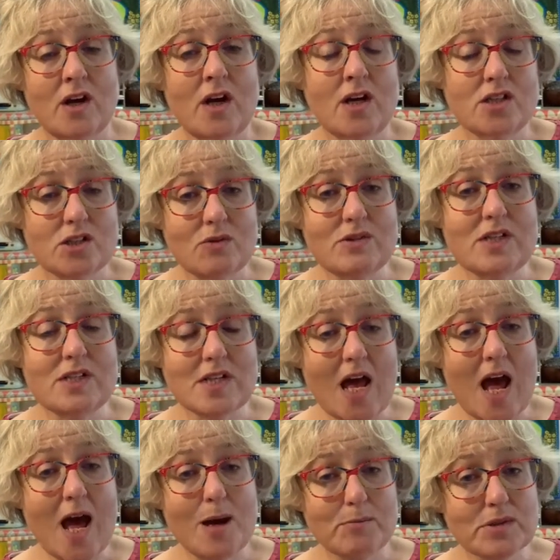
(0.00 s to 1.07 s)
So it is
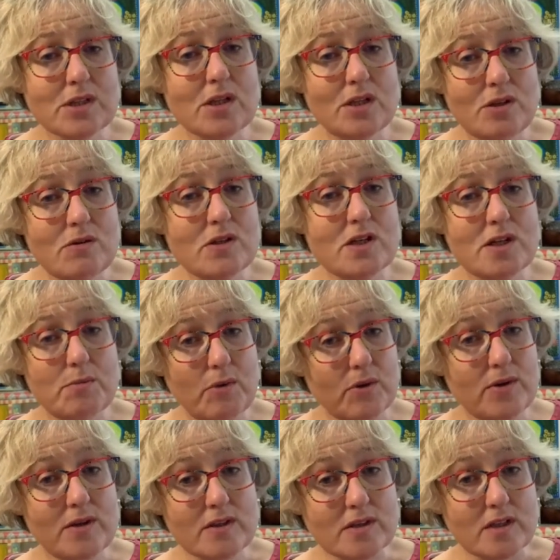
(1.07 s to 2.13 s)
absolutely
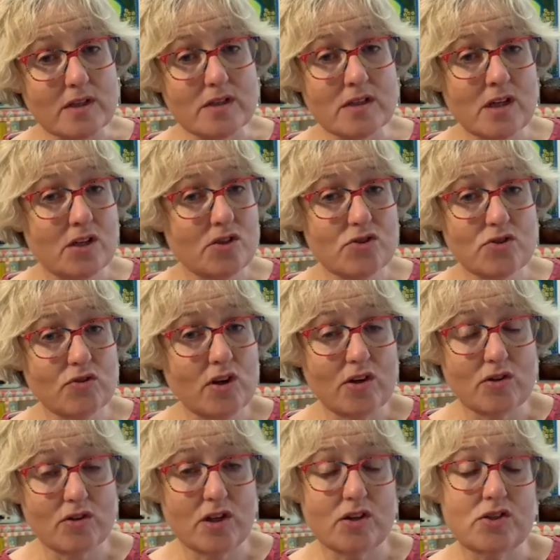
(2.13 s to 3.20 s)
pointless drawing all
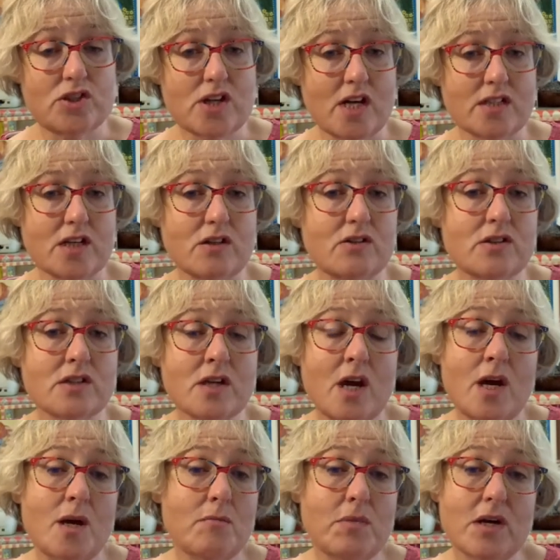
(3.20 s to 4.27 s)
those shadows
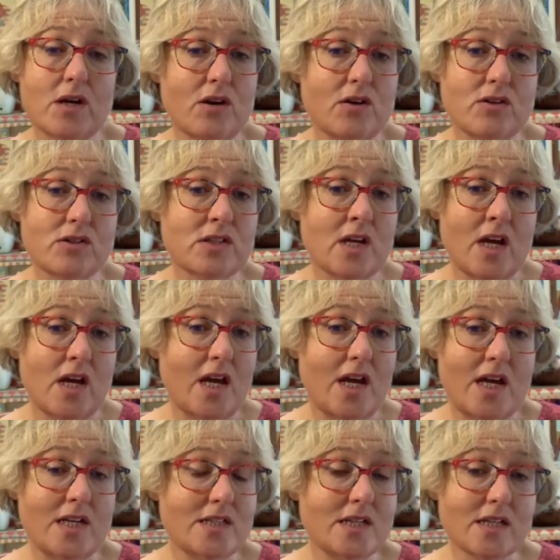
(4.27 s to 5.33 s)
because
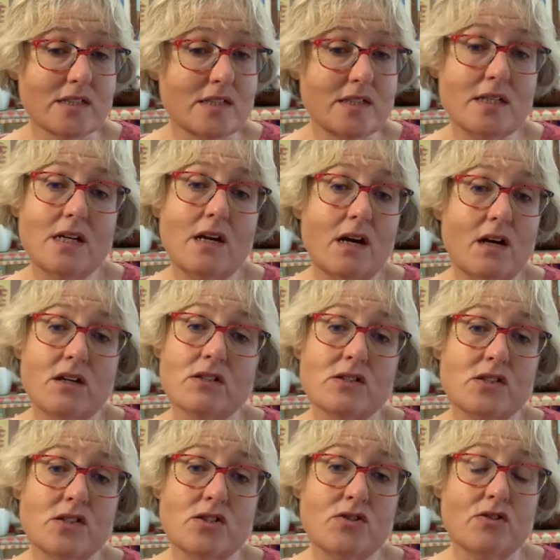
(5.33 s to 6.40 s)
it doesn't enhance
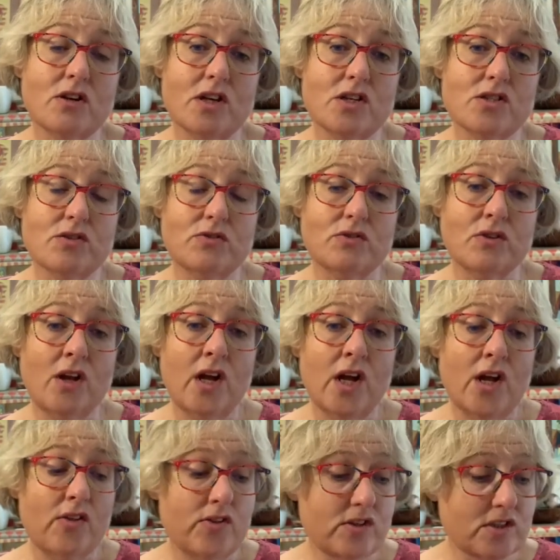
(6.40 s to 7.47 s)
the drawing at all.
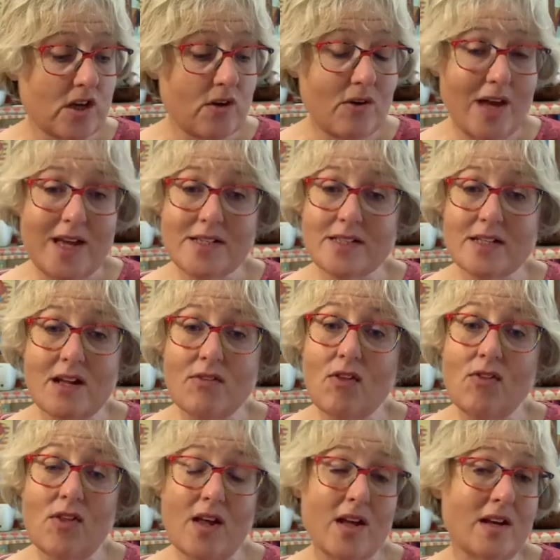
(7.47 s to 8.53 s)
So it's another
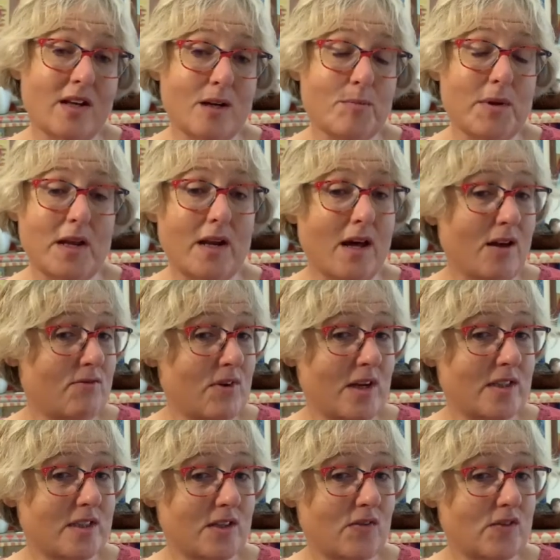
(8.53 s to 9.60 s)
thing, a little bit like
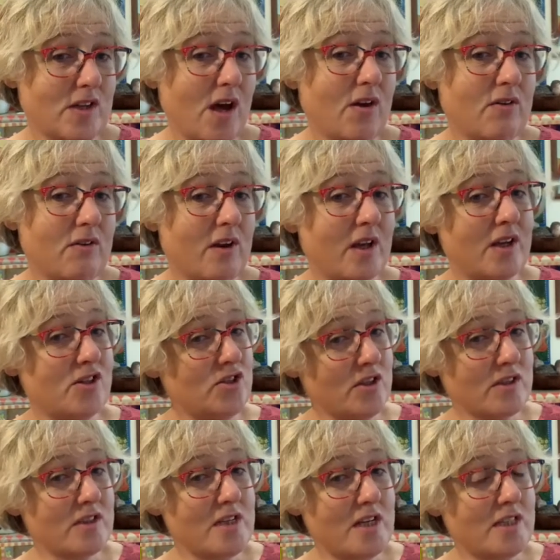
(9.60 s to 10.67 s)
relative tone. It
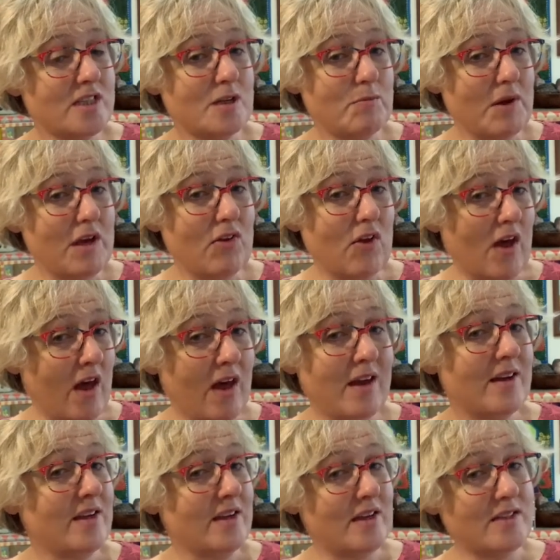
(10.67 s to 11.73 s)
just needs to be there.
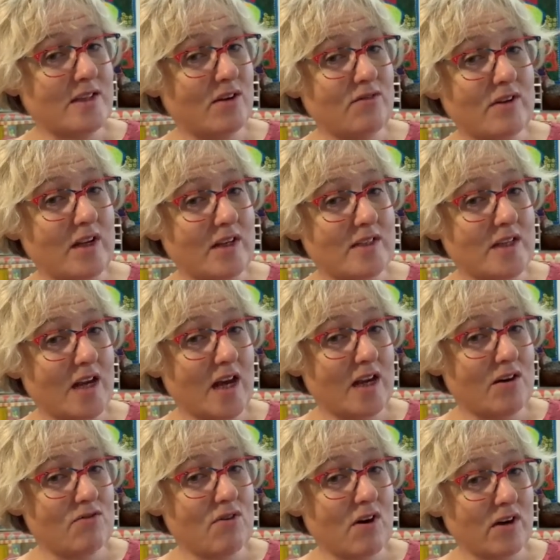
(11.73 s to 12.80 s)
You don't need to get it
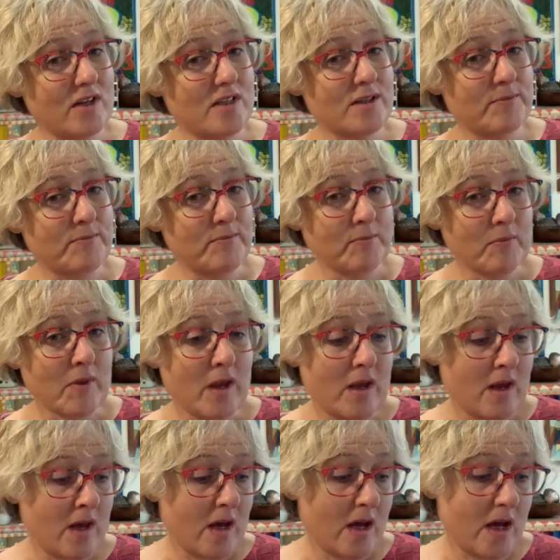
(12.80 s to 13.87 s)
right.
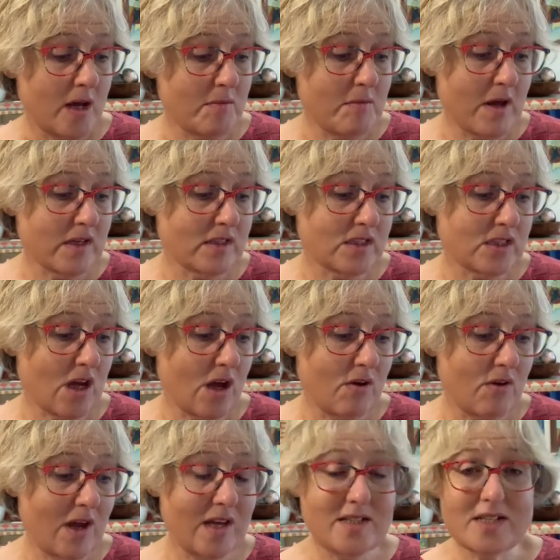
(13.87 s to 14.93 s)
So
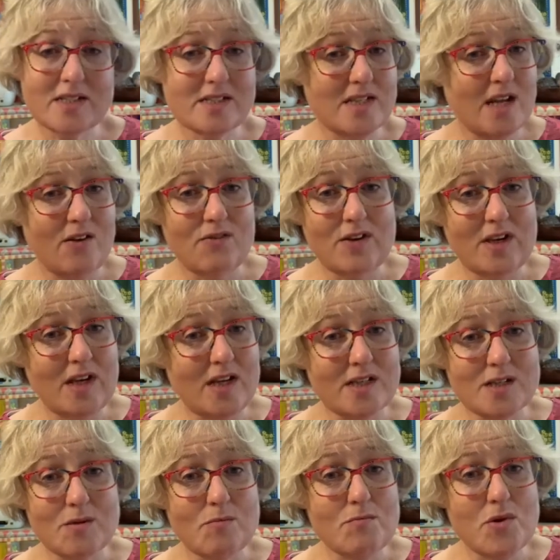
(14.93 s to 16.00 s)
it doesn't even need to
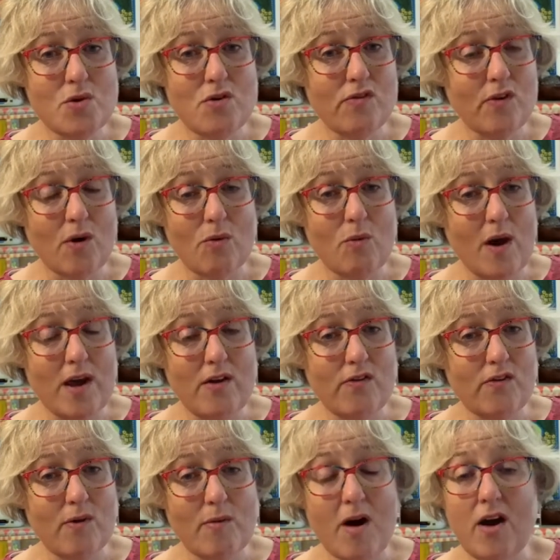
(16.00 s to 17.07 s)
move away
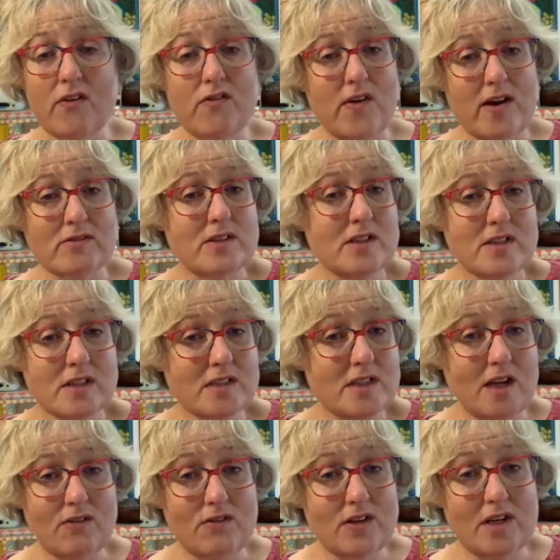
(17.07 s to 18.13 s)
from, I found it doesn't
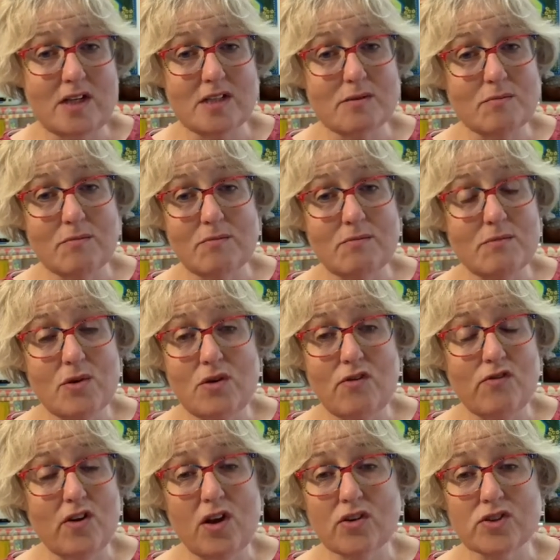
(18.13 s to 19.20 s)
even need to move
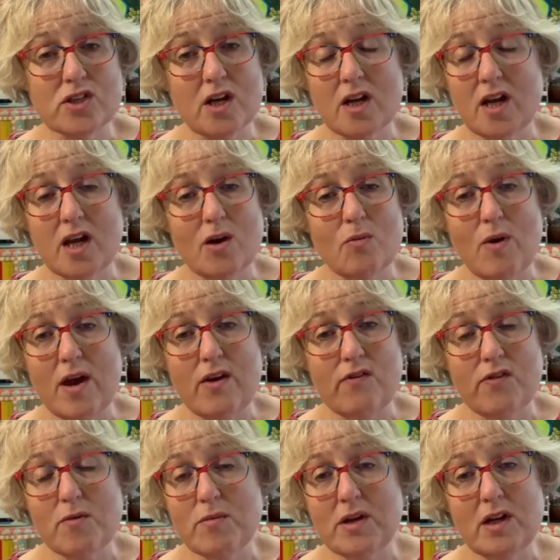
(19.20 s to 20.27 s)
logically away
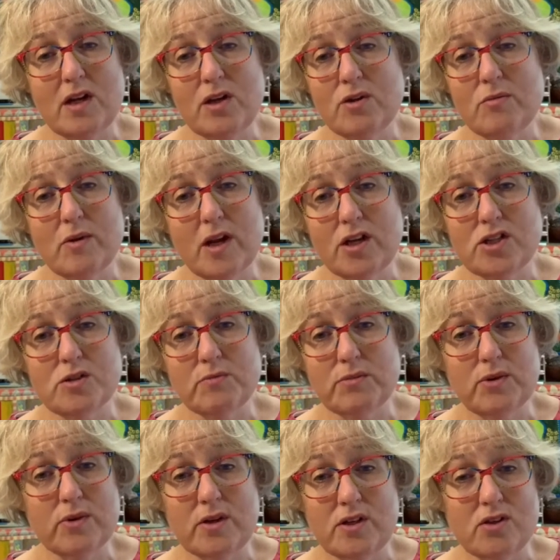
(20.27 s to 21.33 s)
from an illumination
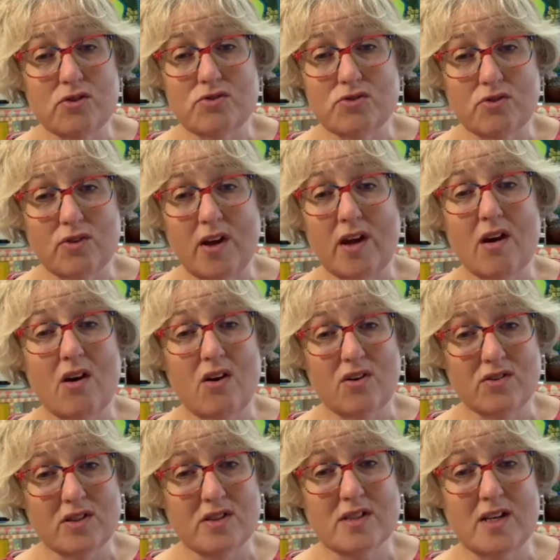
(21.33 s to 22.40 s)
point in your drawing.
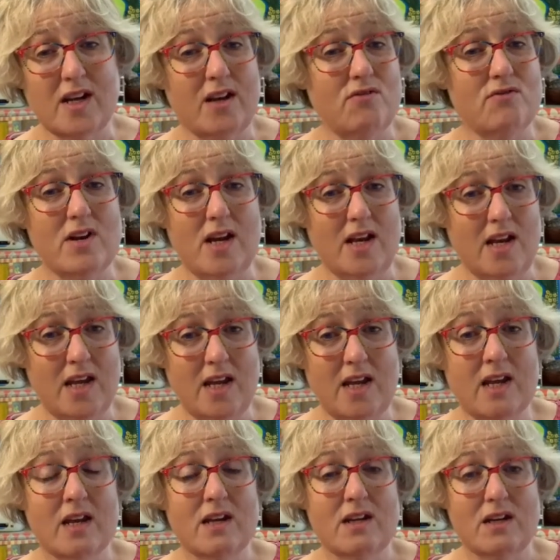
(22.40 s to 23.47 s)
Honestly, really,
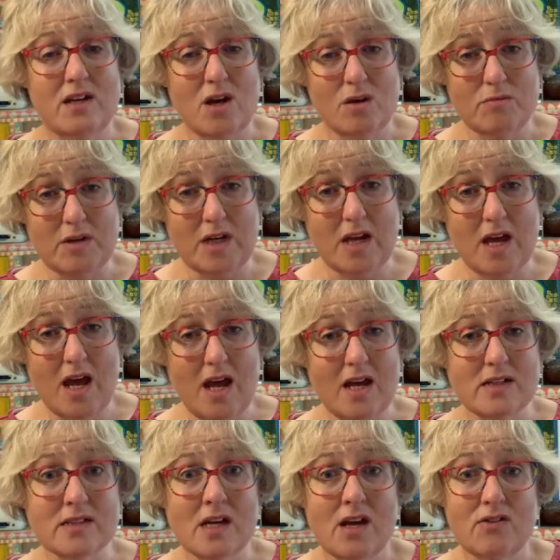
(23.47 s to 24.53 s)
nobody cares.
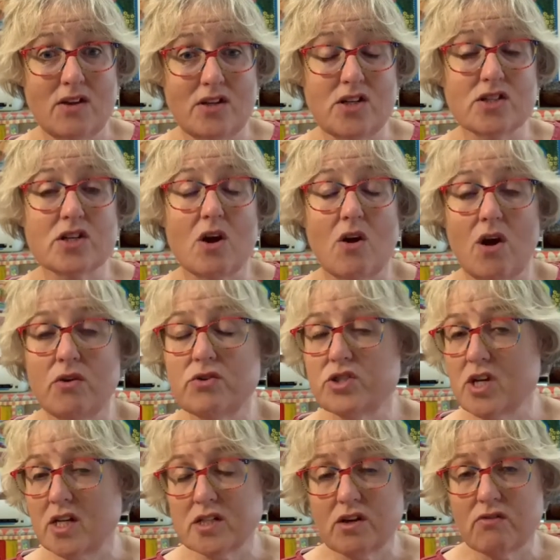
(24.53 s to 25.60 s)
They just go, oh,
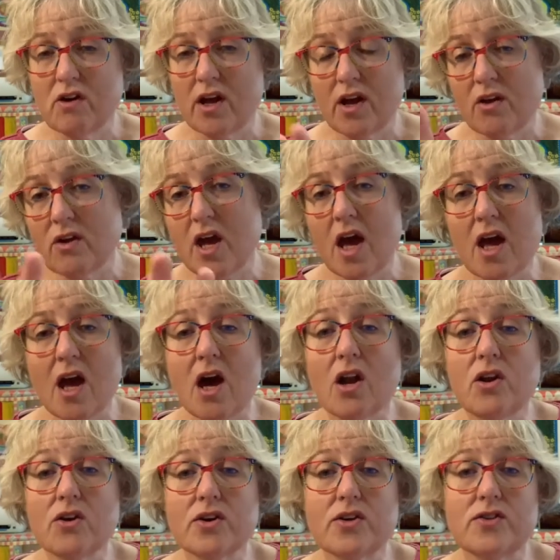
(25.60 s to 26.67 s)
shadow, right, okay, I'll
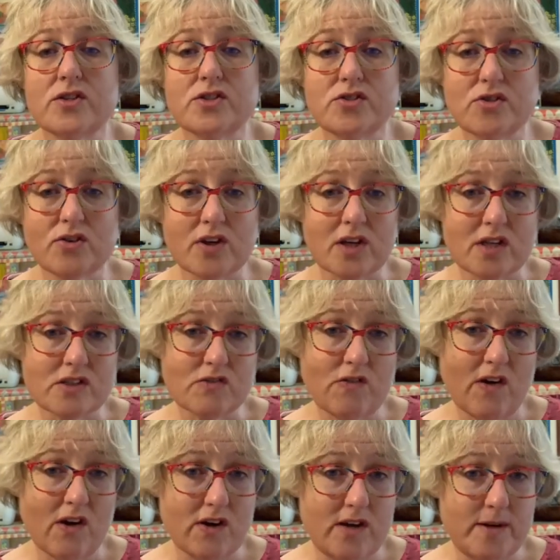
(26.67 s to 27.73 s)
look at this drawing, it's
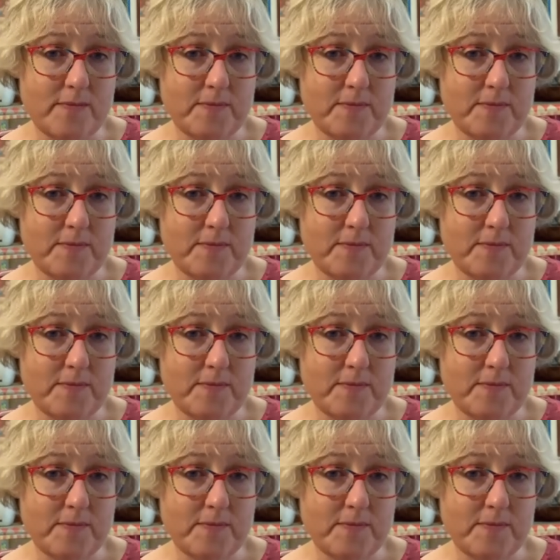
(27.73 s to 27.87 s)
fine.